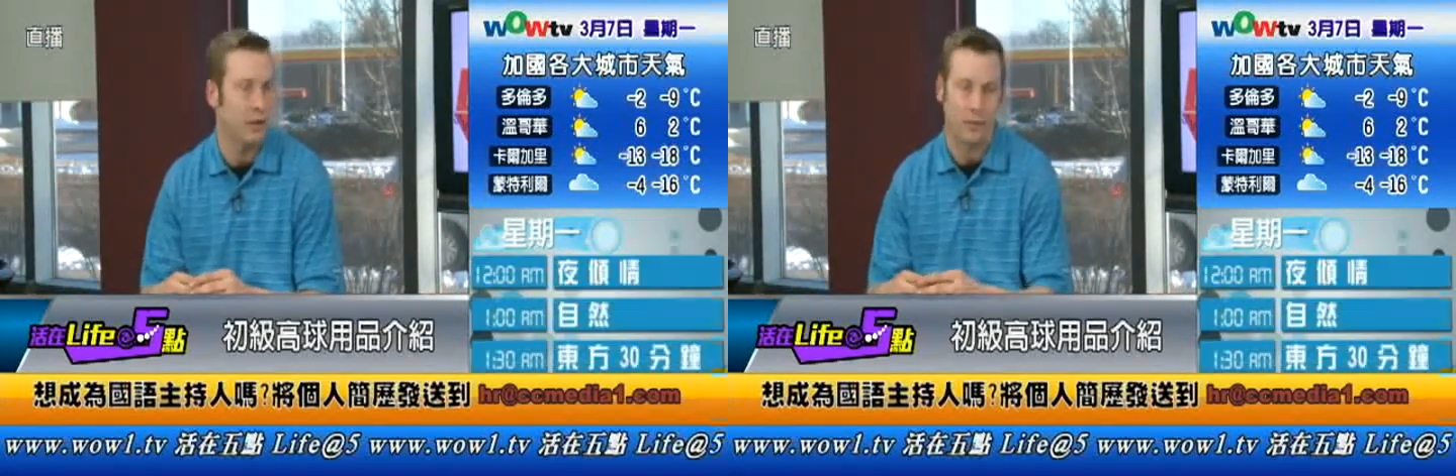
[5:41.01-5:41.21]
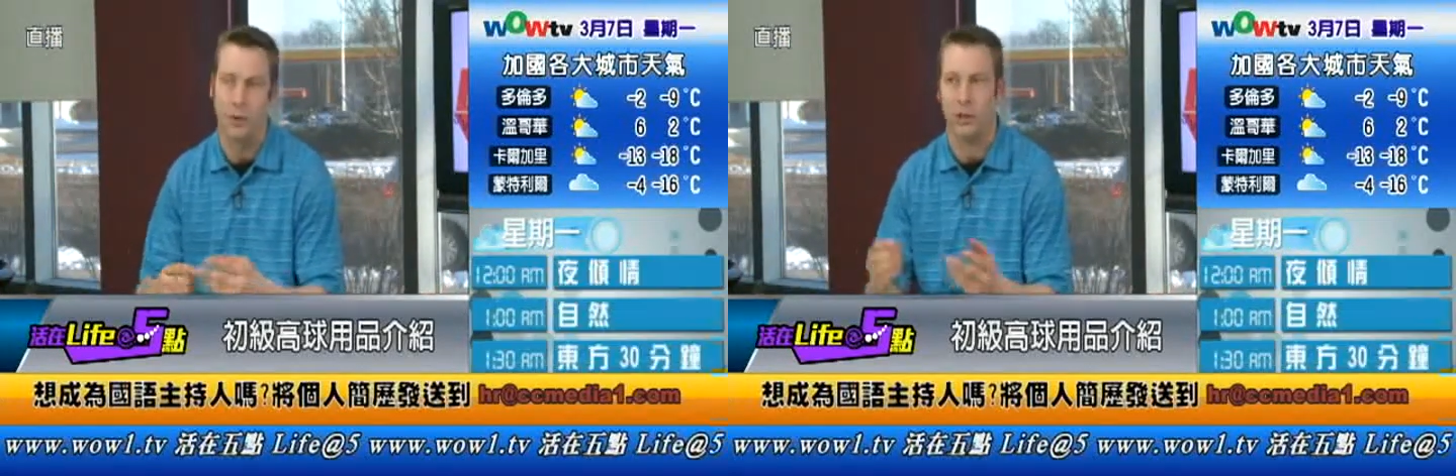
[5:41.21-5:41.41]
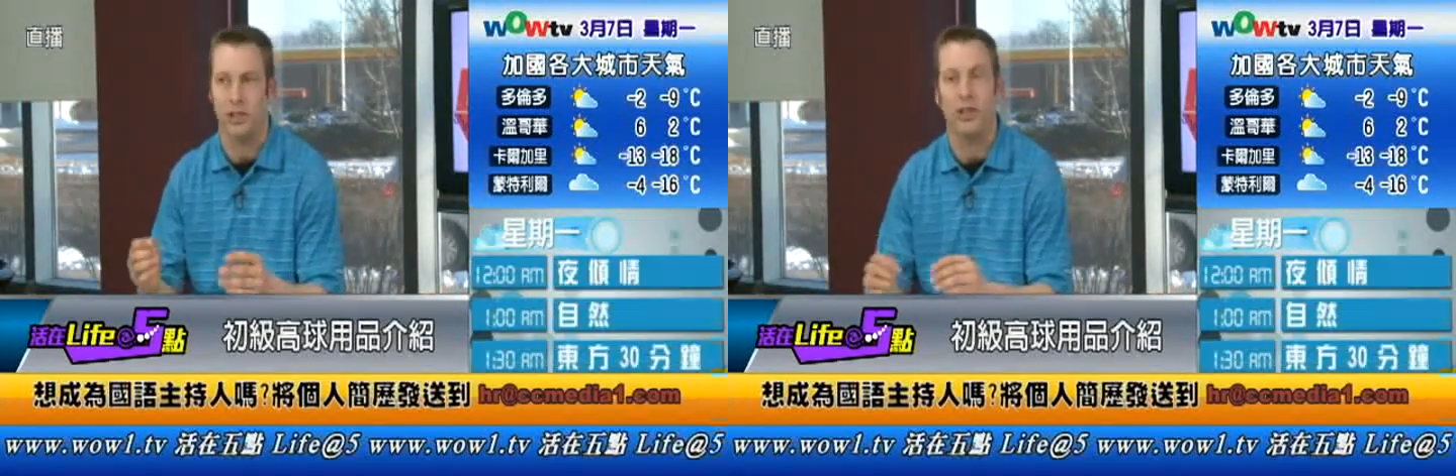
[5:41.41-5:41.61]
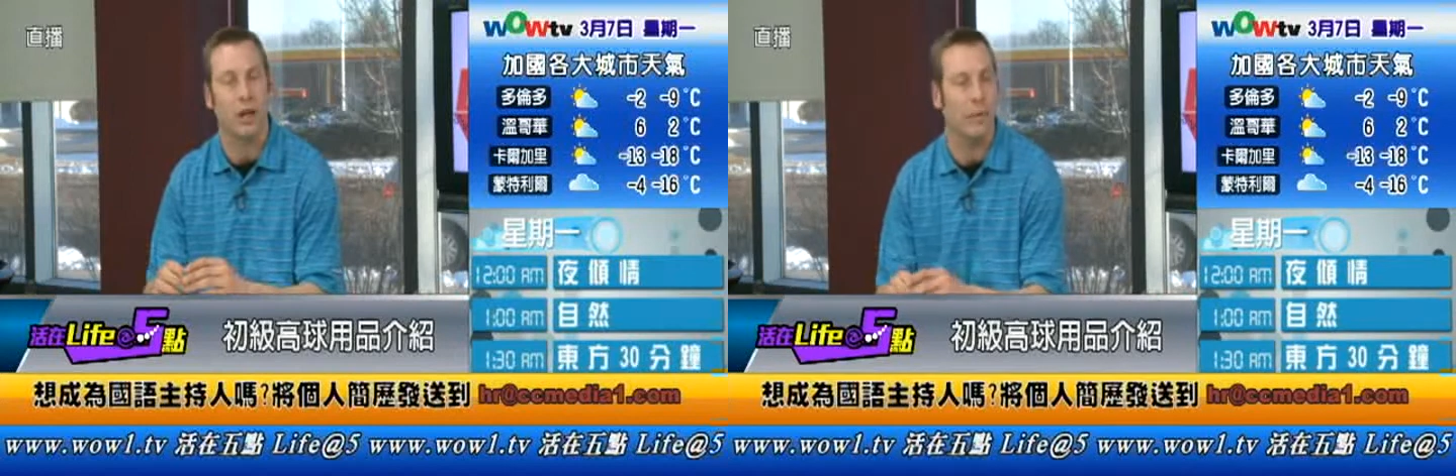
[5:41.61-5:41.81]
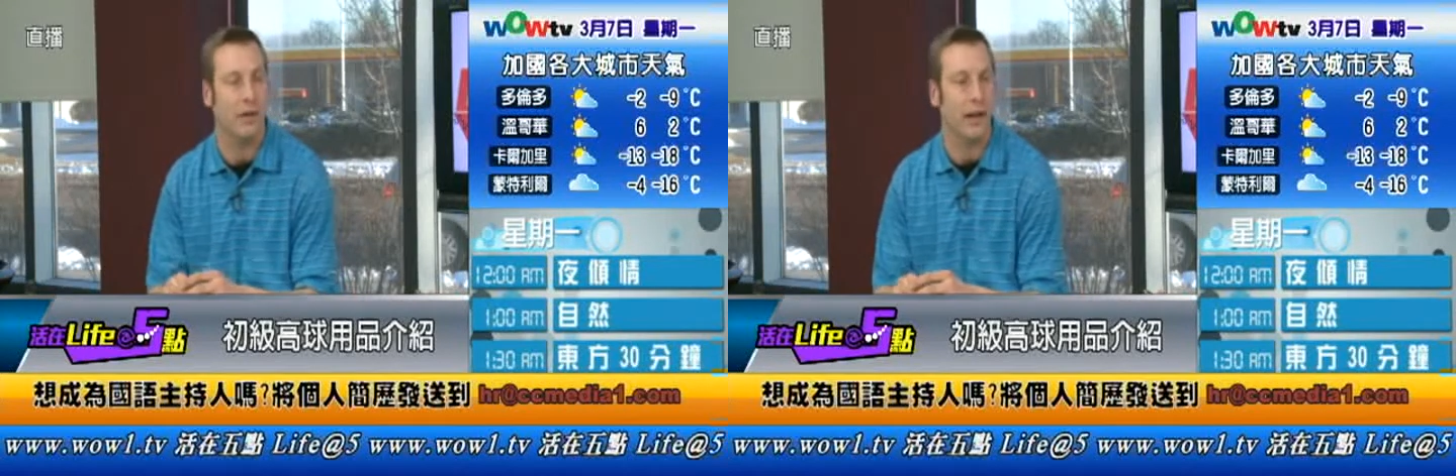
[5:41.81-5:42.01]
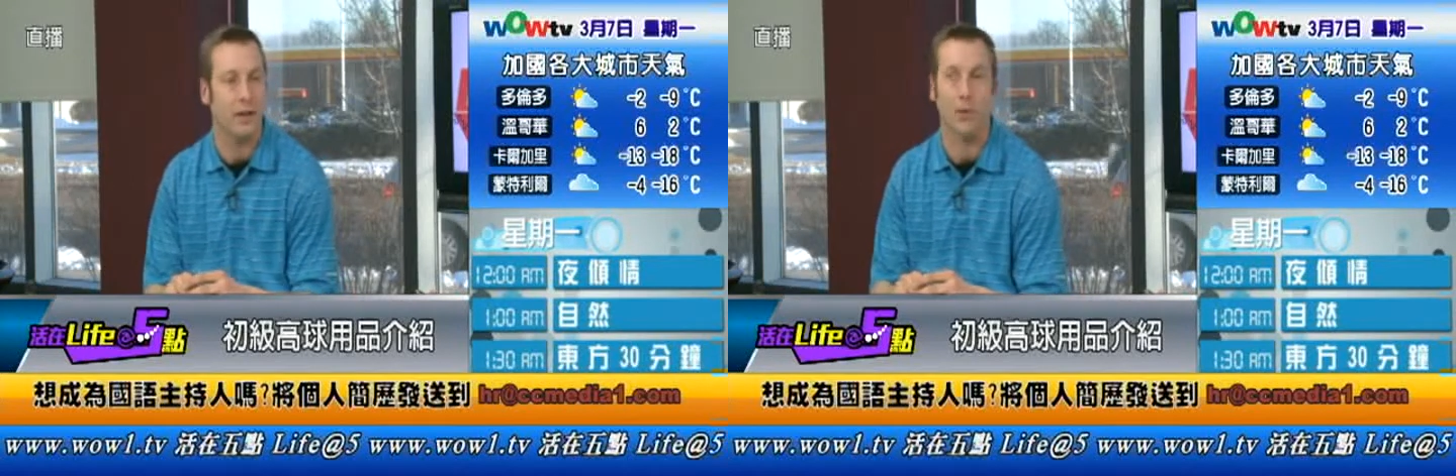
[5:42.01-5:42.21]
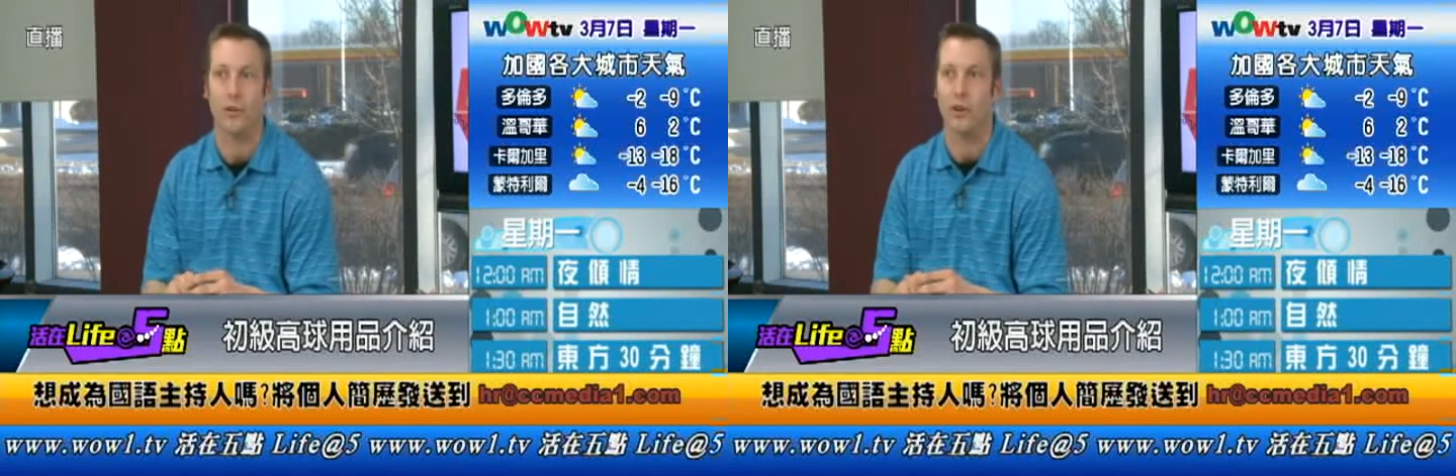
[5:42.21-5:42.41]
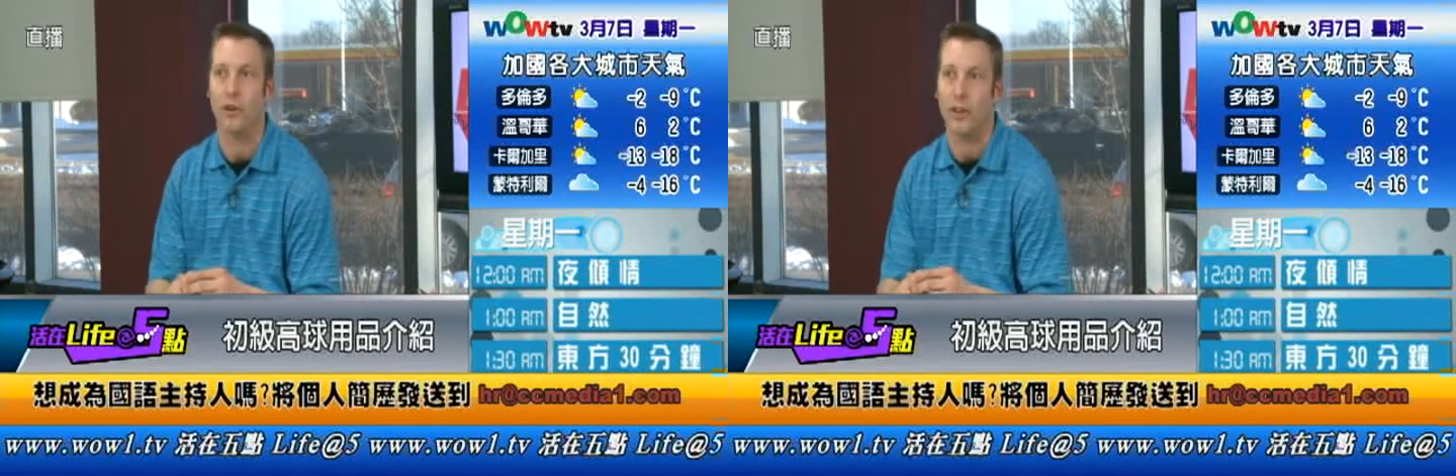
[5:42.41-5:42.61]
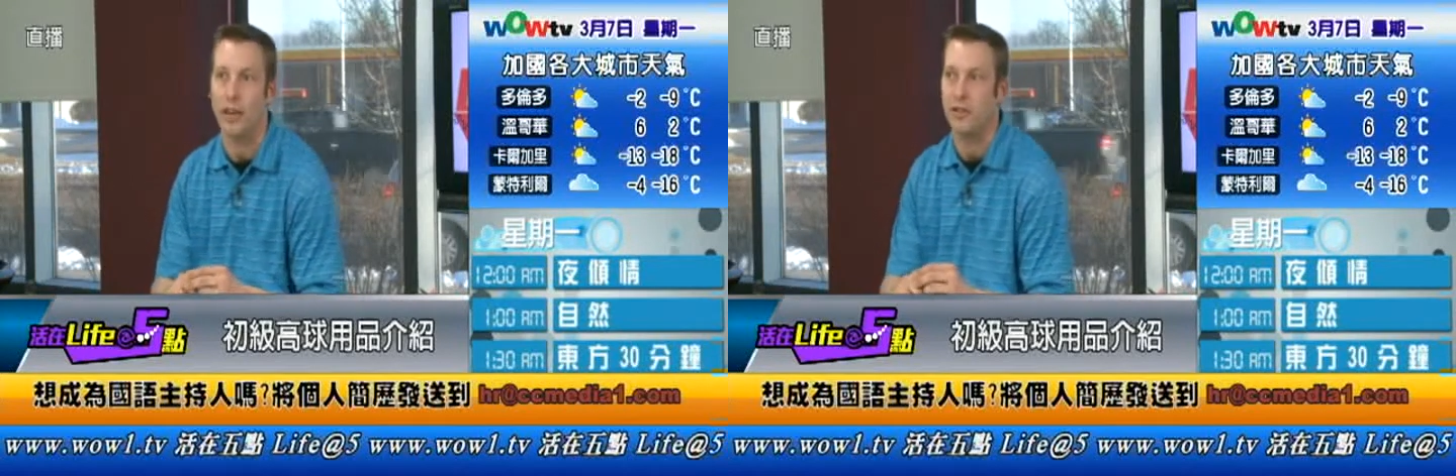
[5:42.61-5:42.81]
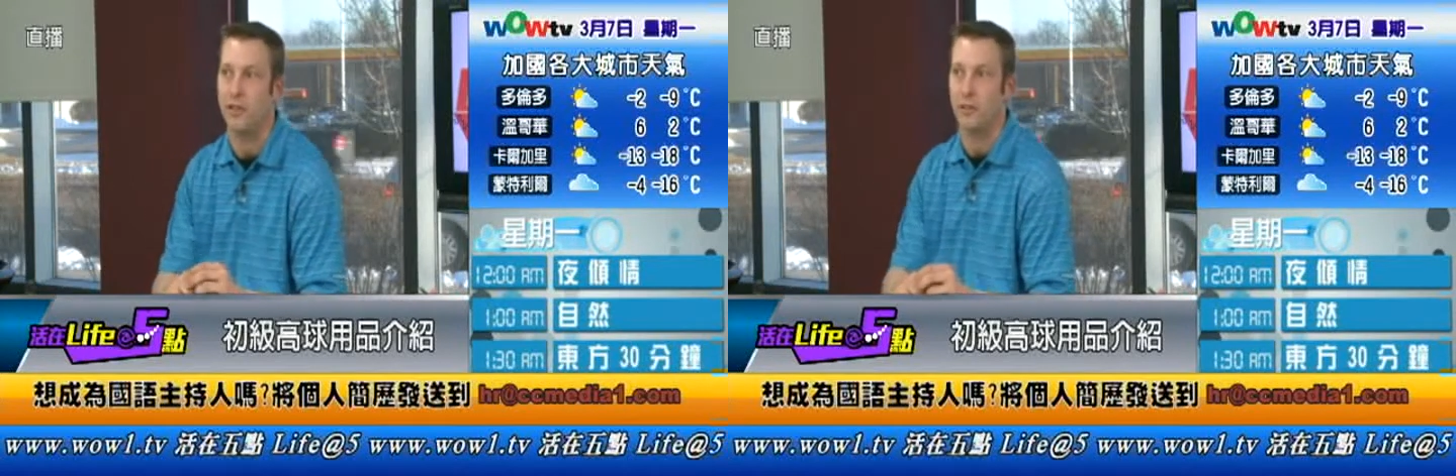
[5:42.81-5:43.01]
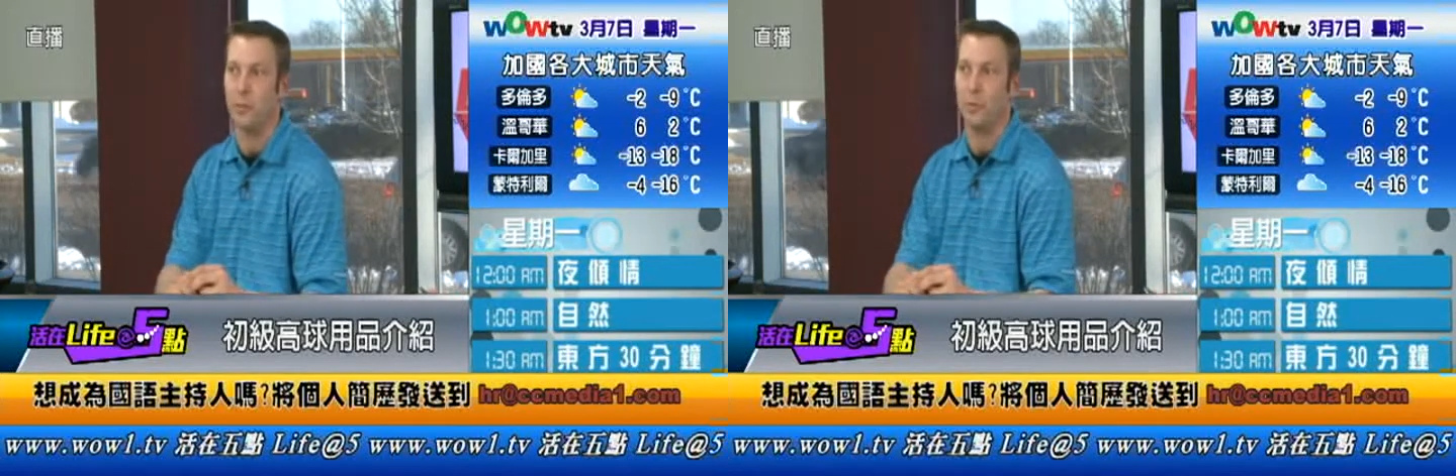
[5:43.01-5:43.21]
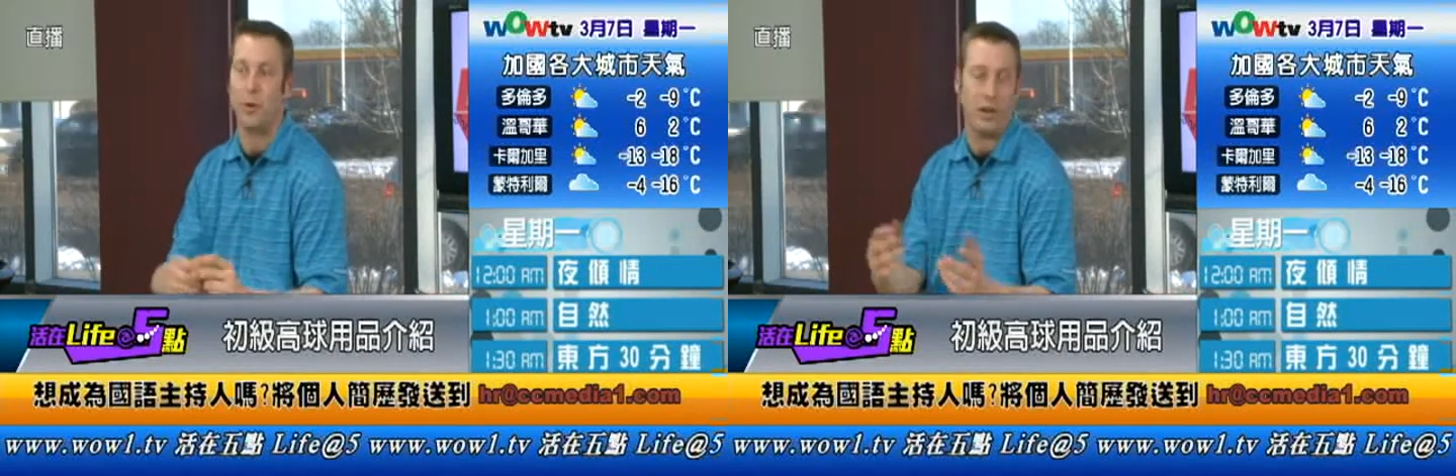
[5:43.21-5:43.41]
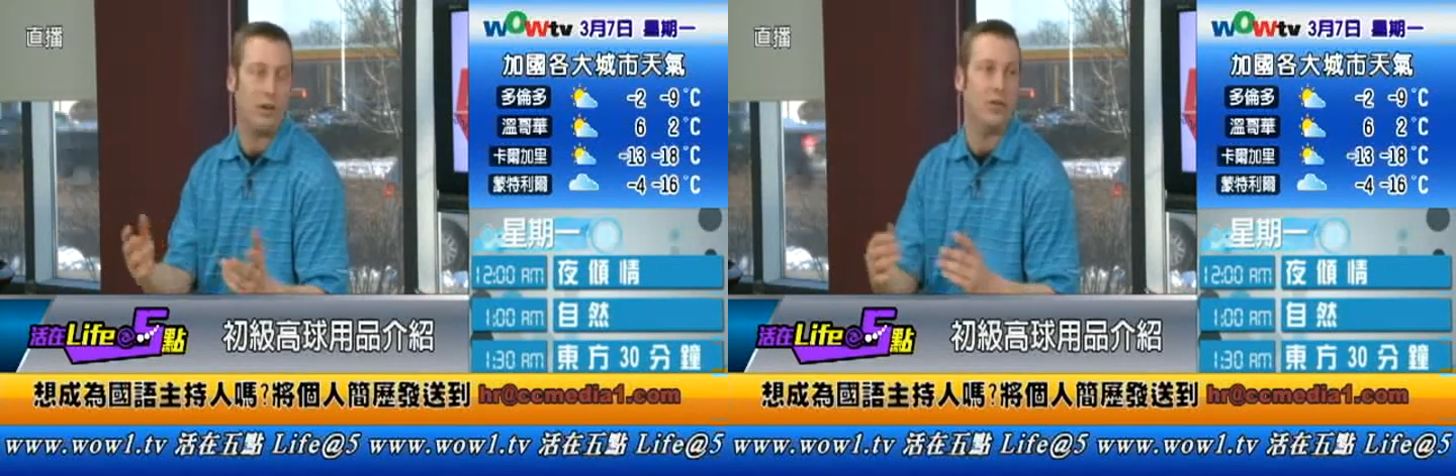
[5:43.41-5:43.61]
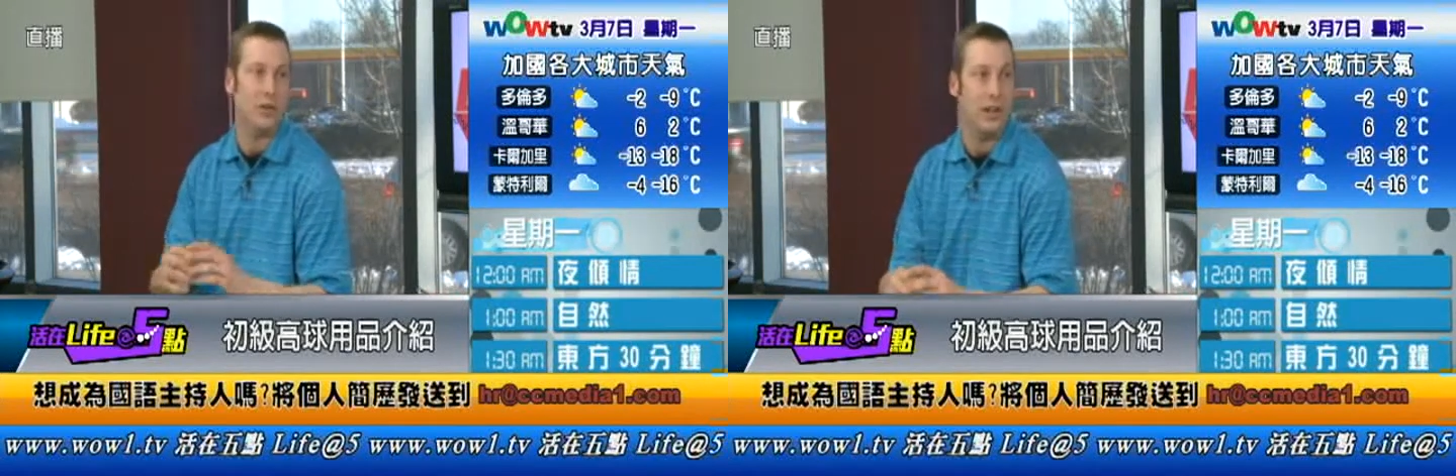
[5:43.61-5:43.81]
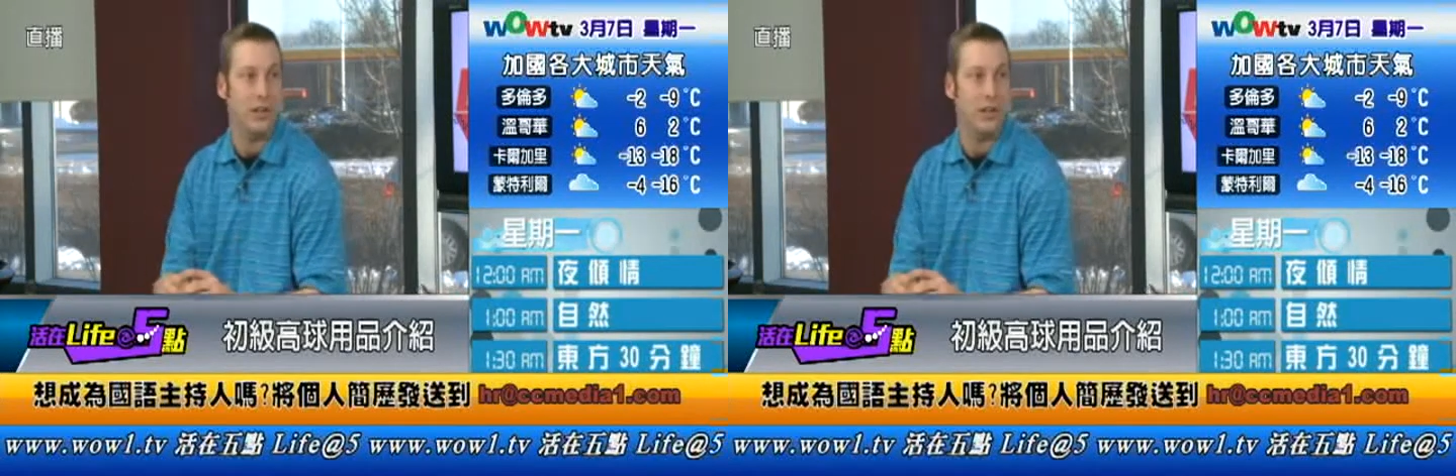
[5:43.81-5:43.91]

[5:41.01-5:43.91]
And of course, you can come into any one of our locations and we'll point you